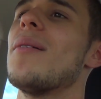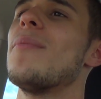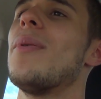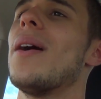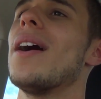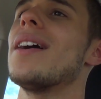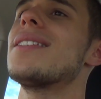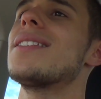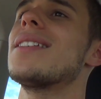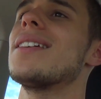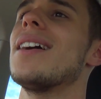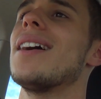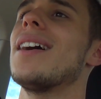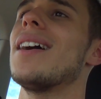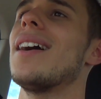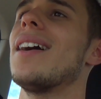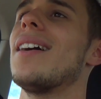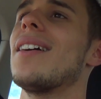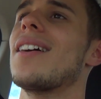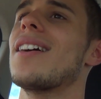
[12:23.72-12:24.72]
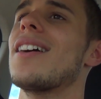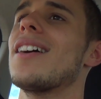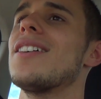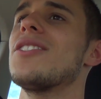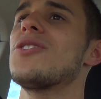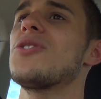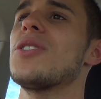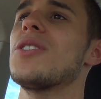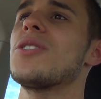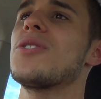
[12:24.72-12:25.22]
but I'm
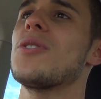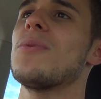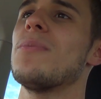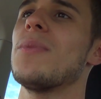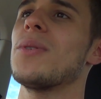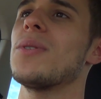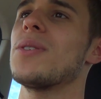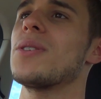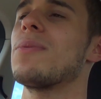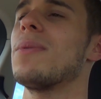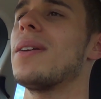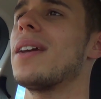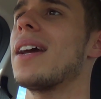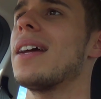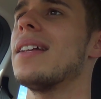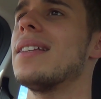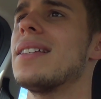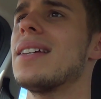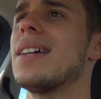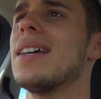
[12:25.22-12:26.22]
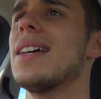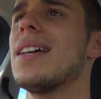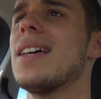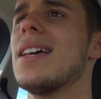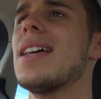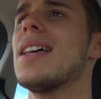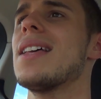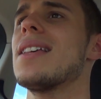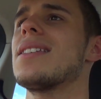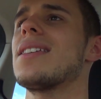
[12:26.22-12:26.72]
gonna treat it to a meal this weekend.
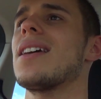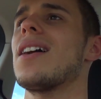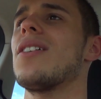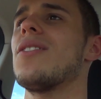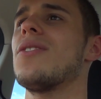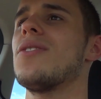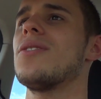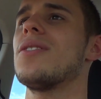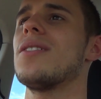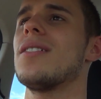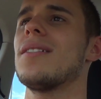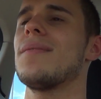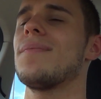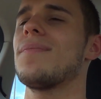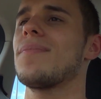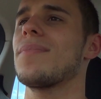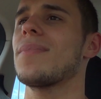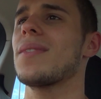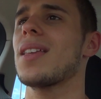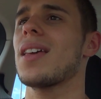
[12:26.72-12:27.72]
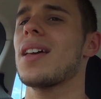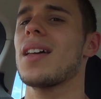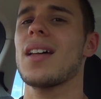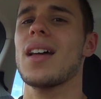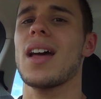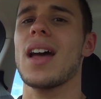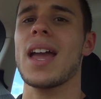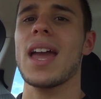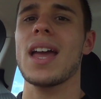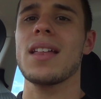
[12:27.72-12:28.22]
So
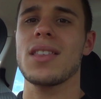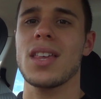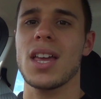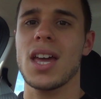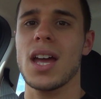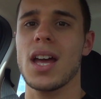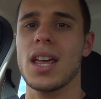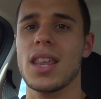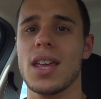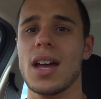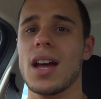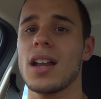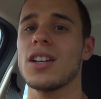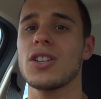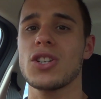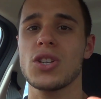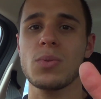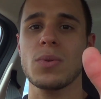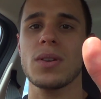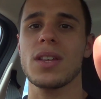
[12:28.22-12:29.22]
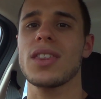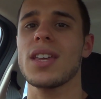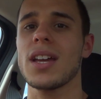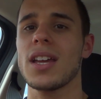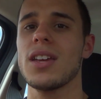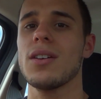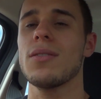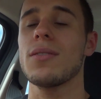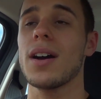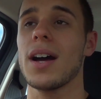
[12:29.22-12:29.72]
again, and I just want to
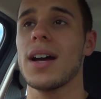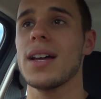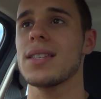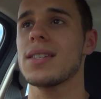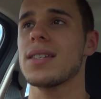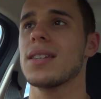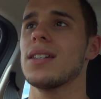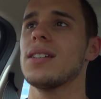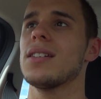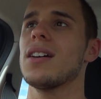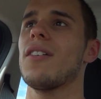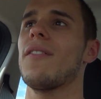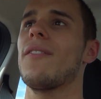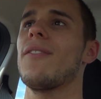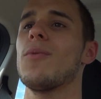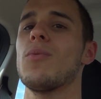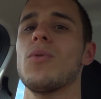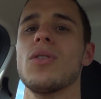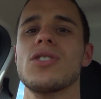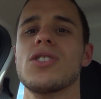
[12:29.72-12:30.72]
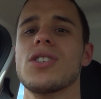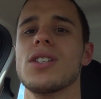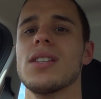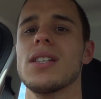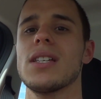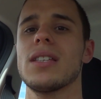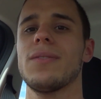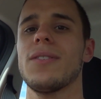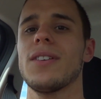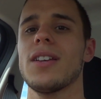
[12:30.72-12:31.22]
thank you guys, you know, for watching
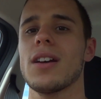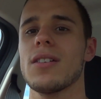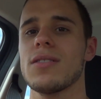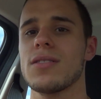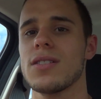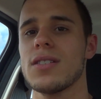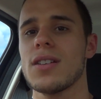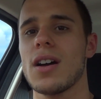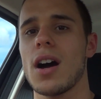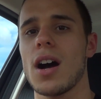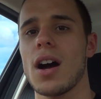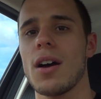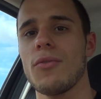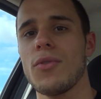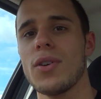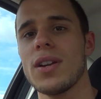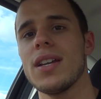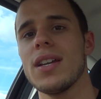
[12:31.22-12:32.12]
these videos. You know, I